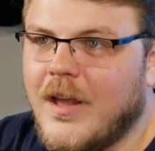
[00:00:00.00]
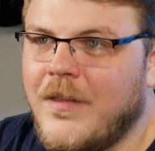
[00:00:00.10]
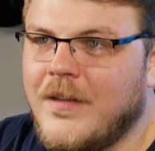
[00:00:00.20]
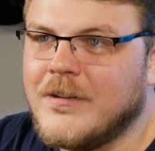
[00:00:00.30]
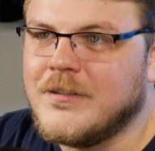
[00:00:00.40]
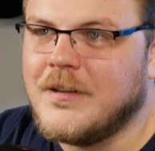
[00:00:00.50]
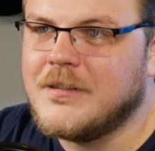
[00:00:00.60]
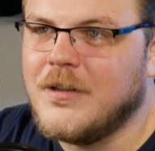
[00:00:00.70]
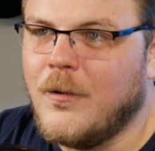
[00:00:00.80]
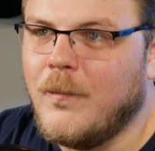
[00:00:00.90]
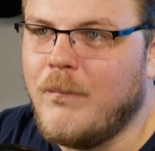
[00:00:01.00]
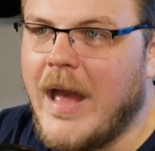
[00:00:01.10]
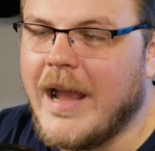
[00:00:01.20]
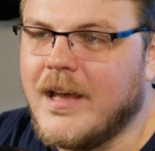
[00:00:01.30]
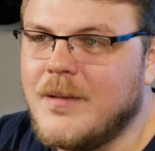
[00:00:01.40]
And then there's also
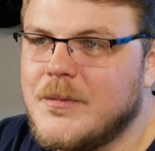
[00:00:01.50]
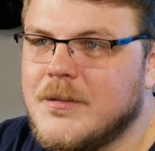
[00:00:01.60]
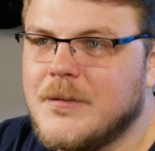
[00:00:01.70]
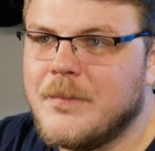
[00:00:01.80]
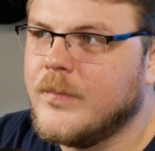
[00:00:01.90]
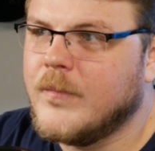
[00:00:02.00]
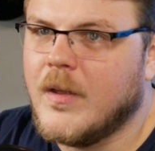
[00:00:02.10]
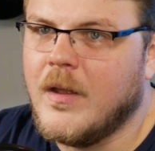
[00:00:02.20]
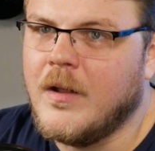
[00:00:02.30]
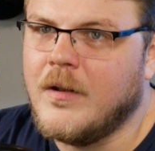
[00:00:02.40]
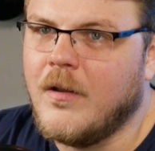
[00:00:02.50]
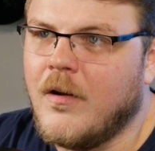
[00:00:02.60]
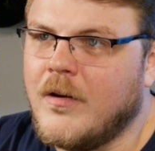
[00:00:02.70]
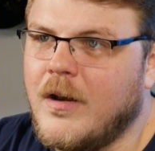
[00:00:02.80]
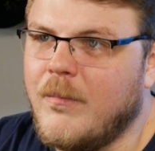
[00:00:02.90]
backups, and there
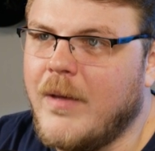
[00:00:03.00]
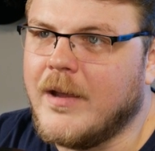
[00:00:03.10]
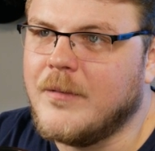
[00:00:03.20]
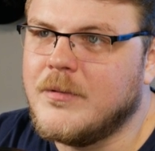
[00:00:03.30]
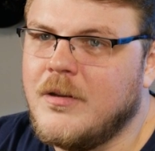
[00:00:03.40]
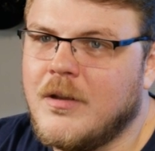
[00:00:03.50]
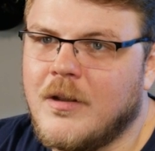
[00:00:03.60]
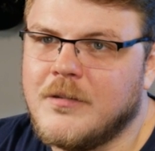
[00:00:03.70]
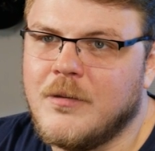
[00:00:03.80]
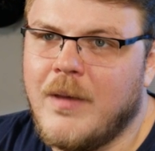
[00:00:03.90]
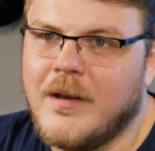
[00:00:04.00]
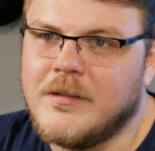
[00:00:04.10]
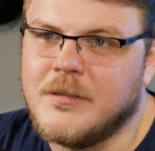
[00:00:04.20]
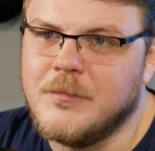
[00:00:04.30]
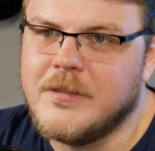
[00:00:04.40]
aren't any backups. And you can also
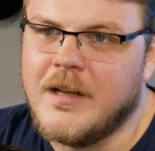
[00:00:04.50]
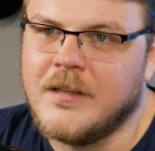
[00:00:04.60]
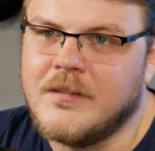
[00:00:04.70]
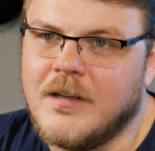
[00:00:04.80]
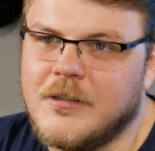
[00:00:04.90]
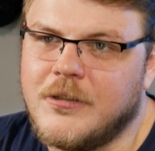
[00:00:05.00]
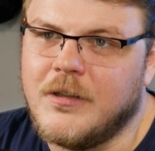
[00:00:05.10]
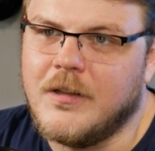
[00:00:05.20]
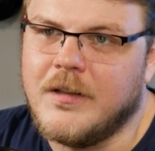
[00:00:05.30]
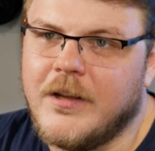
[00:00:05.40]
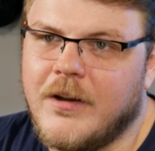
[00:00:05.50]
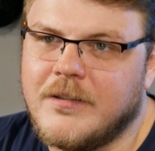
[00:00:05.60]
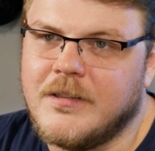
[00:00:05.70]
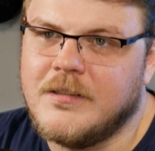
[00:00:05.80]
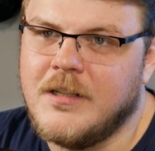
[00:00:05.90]
manage some settings here, so you could clear
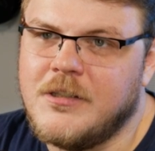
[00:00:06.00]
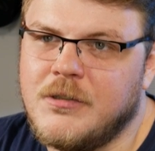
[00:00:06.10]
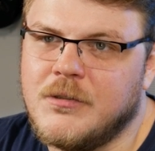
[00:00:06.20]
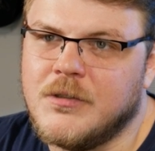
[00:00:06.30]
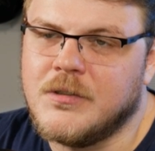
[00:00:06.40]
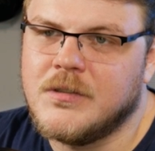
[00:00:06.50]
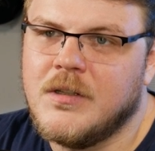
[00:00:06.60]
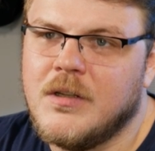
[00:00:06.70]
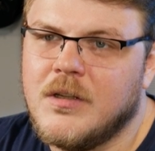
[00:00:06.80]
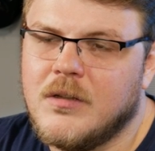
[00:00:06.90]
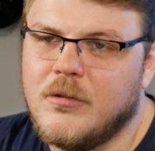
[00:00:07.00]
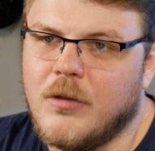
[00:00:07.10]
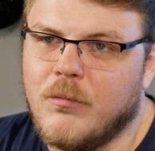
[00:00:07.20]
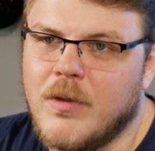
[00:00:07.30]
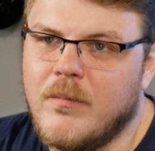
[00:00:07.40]
S S H users, you
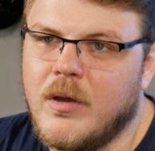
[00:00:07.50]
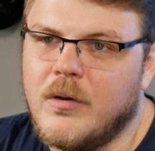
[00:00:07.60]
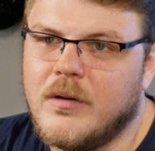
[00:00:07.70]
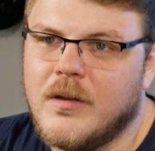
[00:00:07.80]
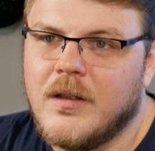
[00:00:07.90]
can reboot.